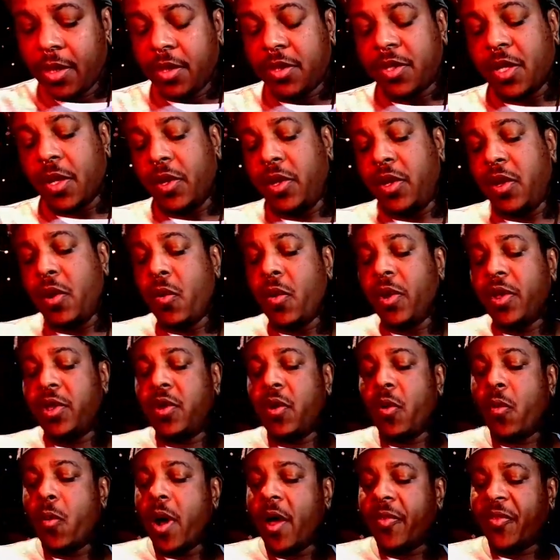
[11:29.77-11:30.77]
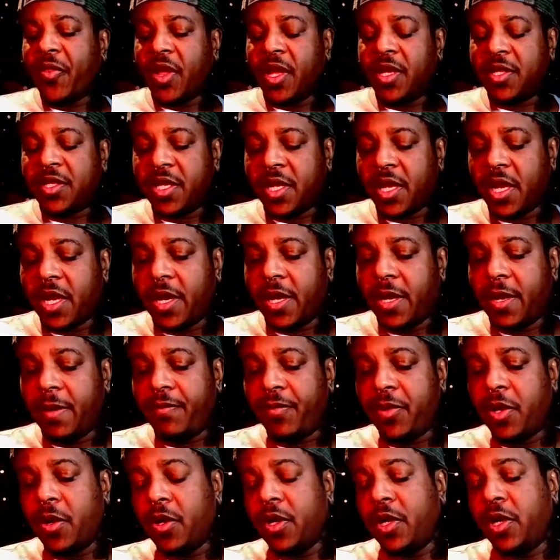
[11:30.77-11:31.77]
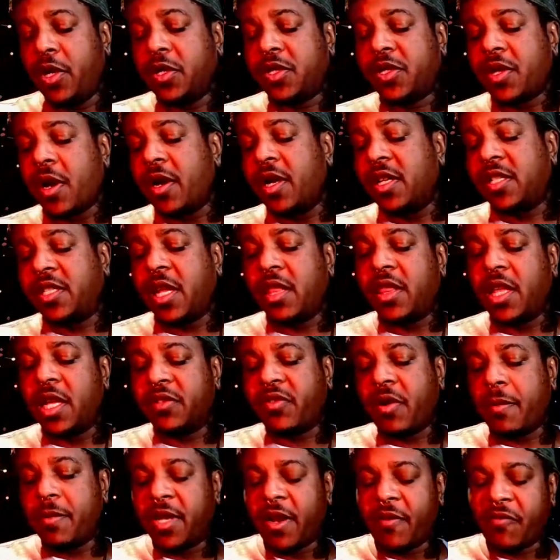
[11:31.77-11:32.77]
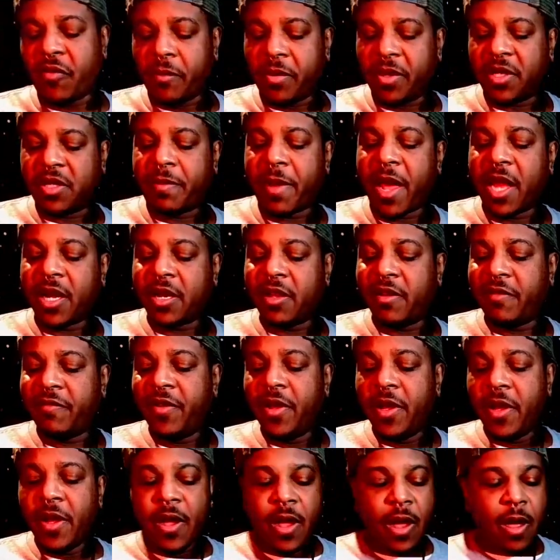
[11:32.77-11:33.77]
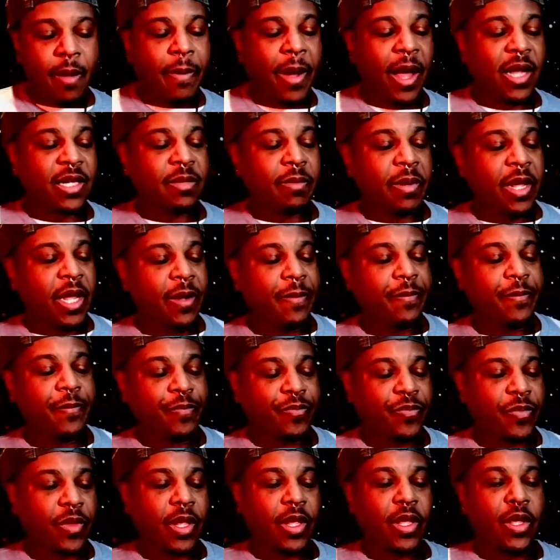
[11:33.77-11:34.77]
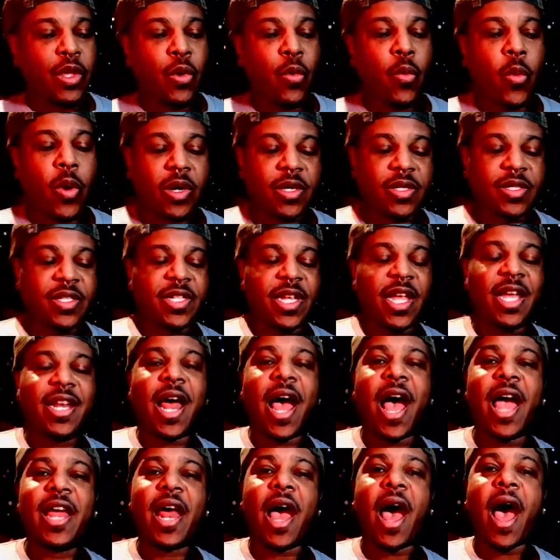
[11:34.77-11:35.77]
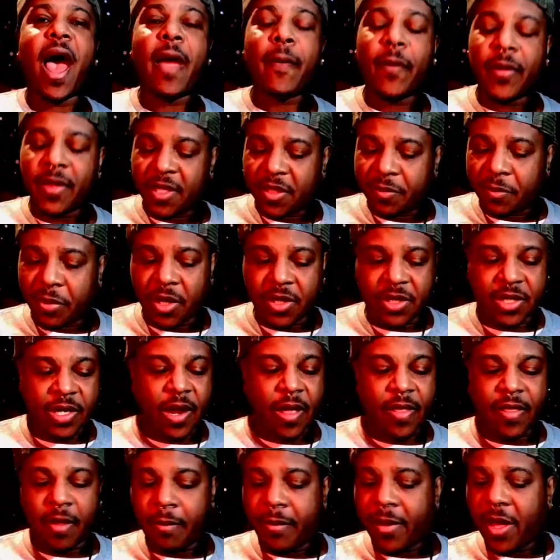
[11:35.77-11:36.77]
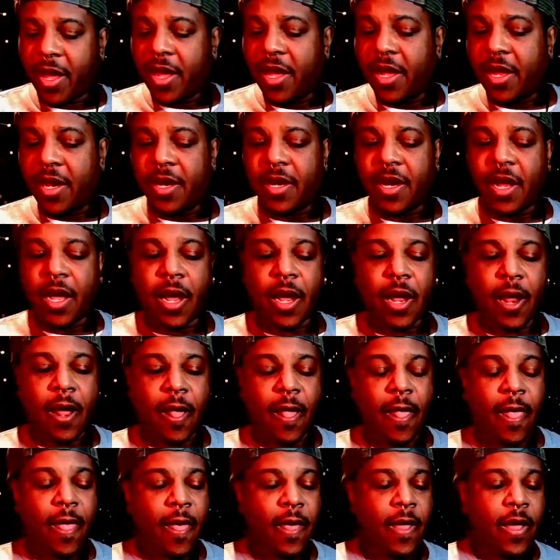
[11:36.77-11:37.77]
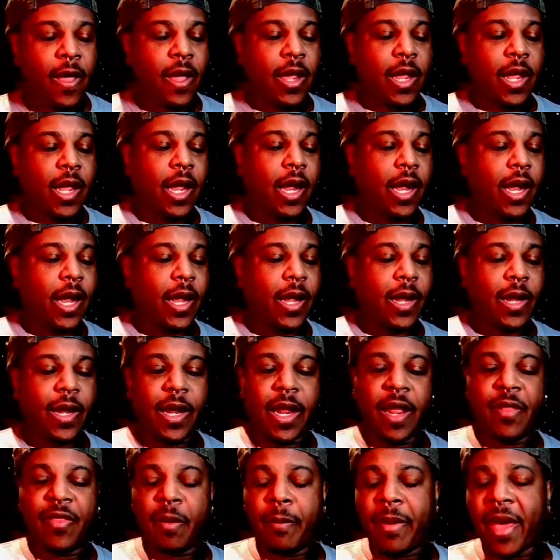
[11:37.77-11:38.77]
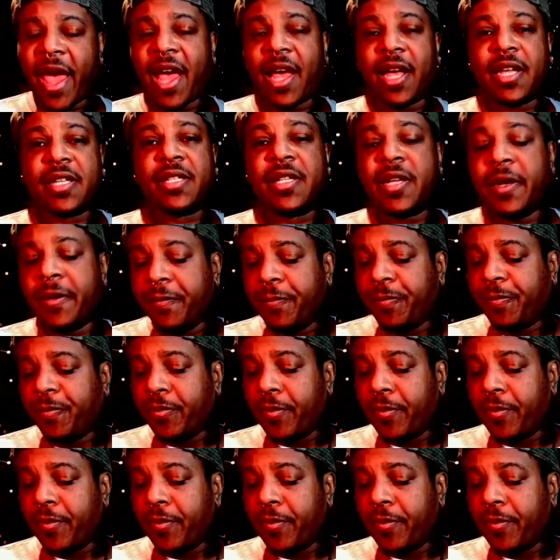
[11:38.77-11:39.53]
So you you want this? Um, you're you're starting to see things from a different perspective. Possibly you weren't seeing eye to eye with this person in the in uh, uh, in the past.